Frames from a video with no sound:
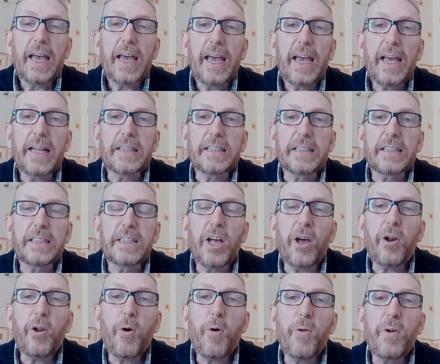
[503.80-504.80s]
it's
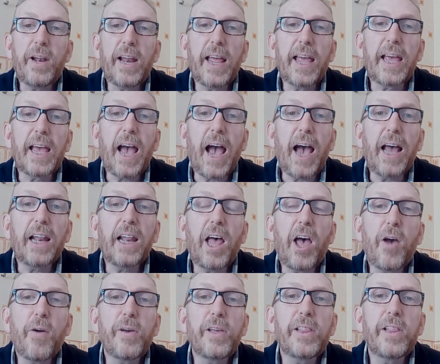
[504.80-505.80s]
not only
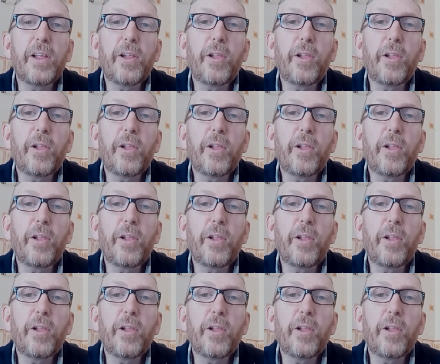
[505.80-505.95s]
allowing the